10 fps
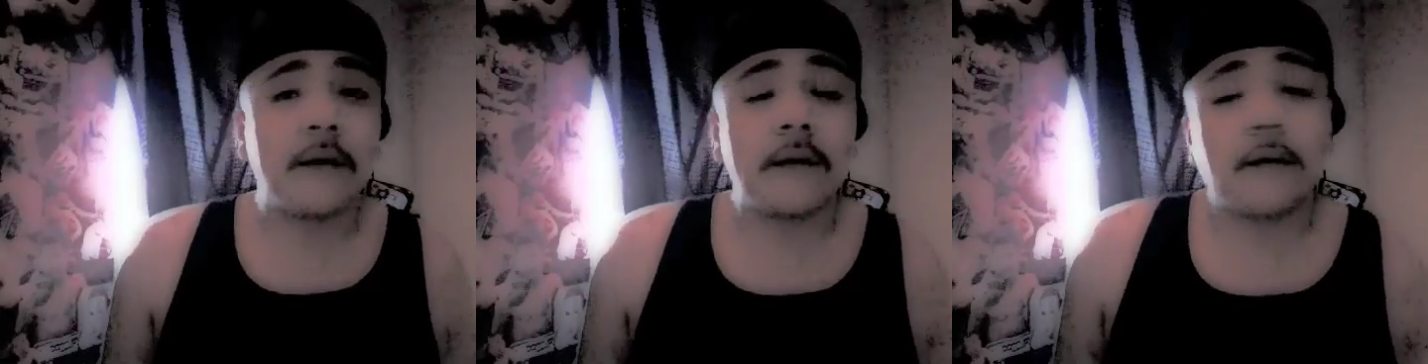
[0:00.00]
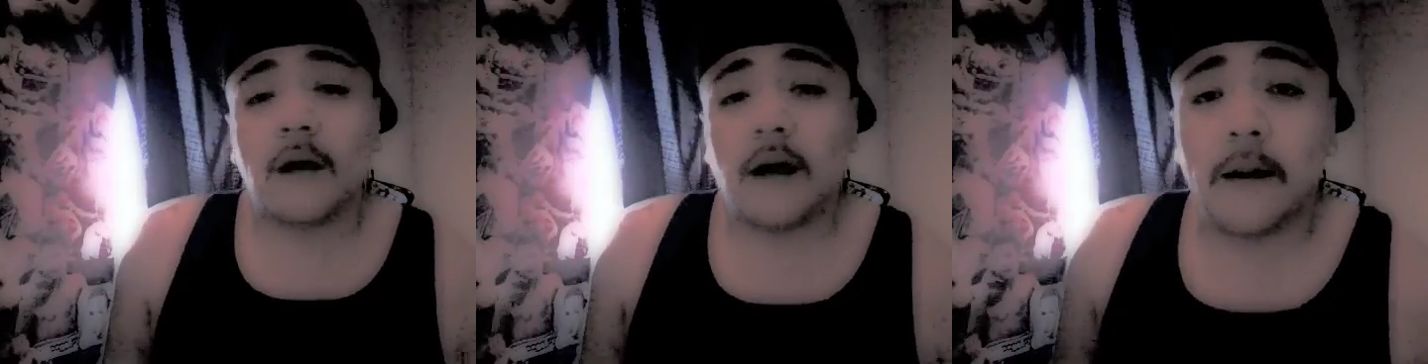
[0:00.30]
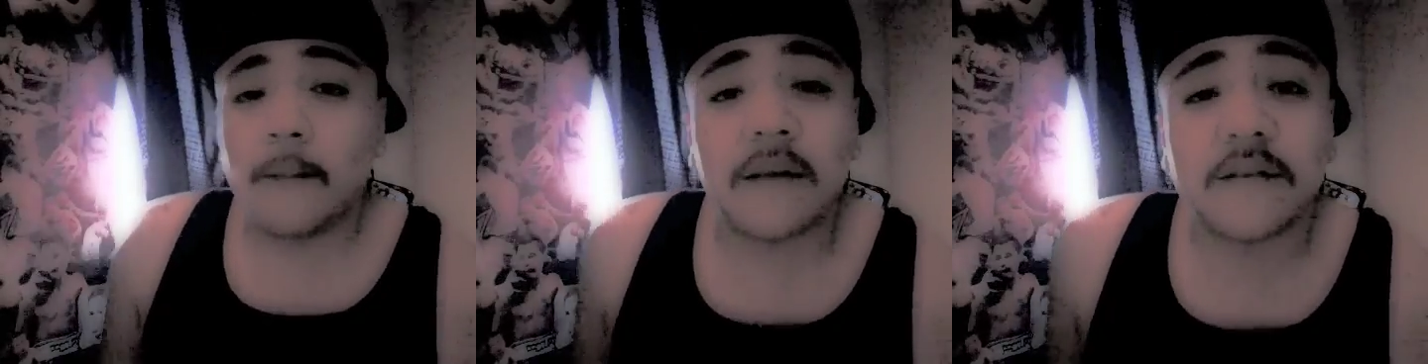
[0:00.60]

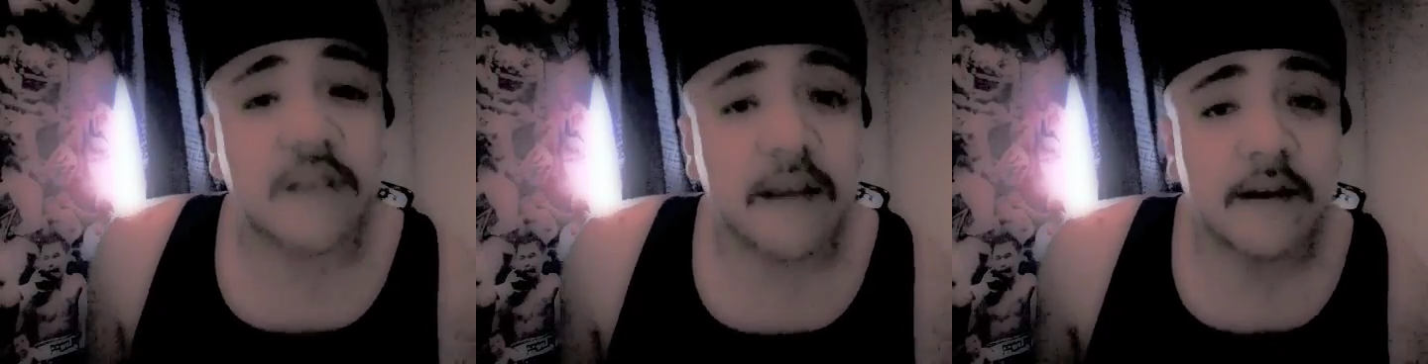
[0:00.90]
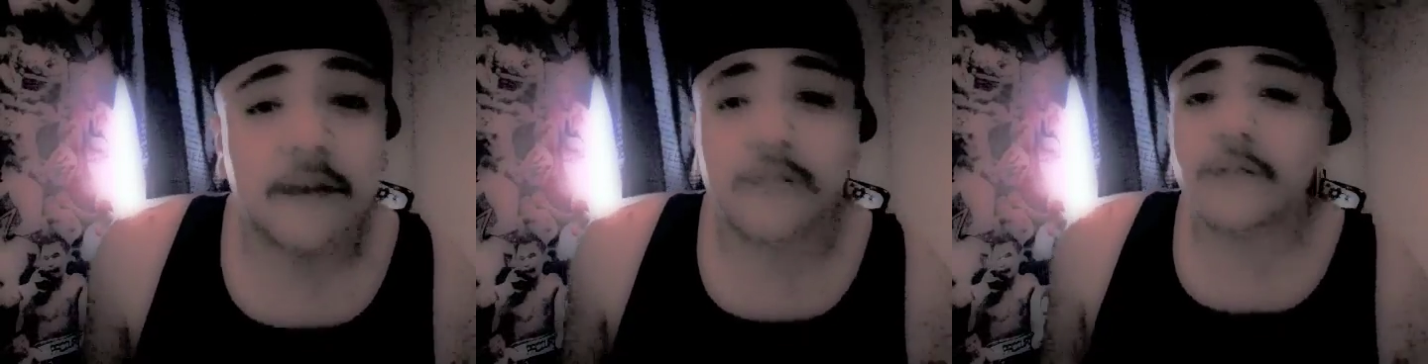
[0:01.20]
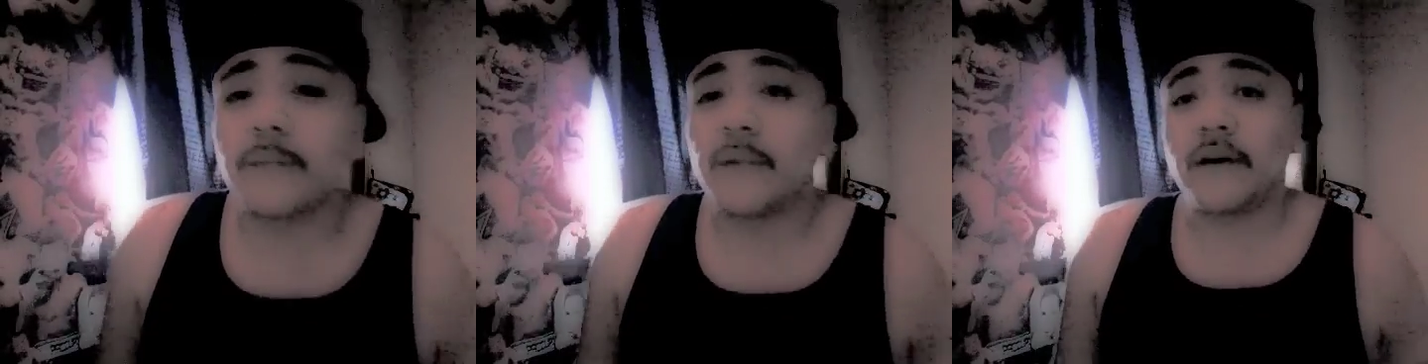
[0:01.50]
I'm not saying
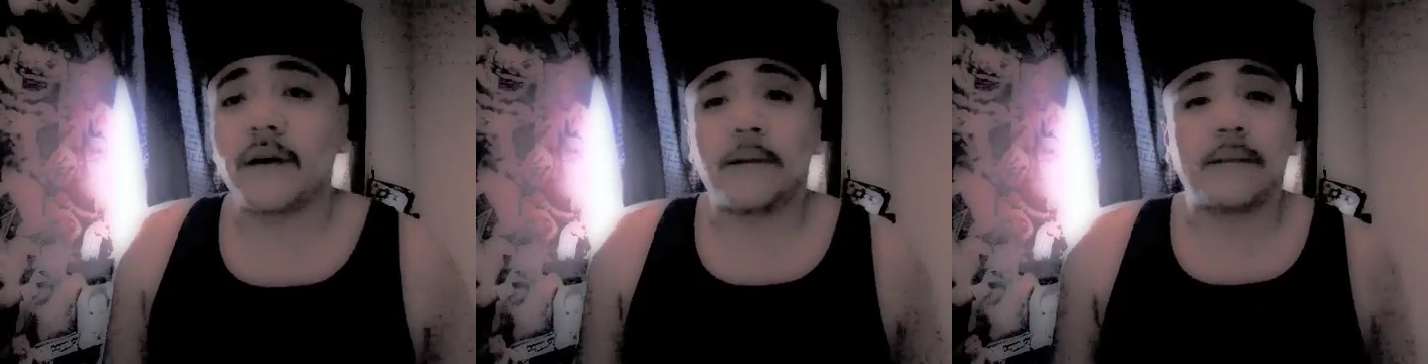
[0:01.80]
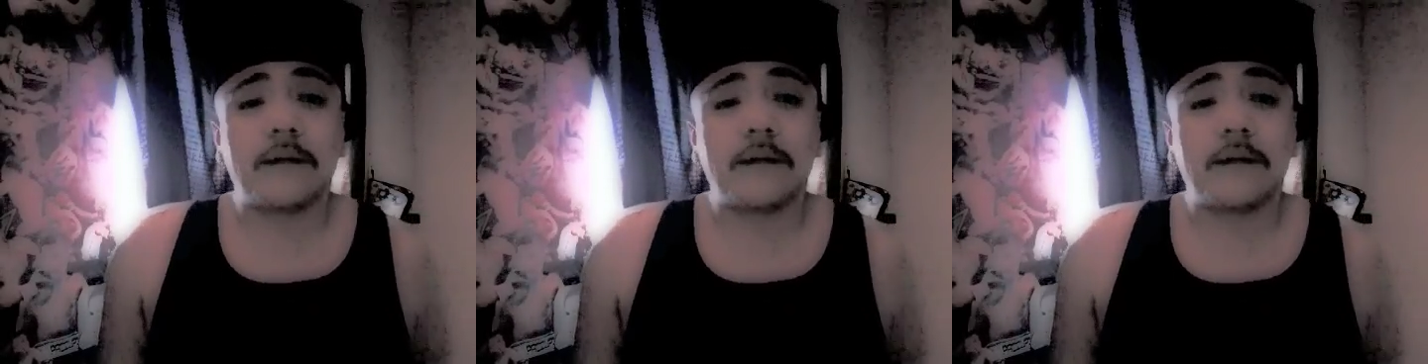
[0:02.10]
nothing, but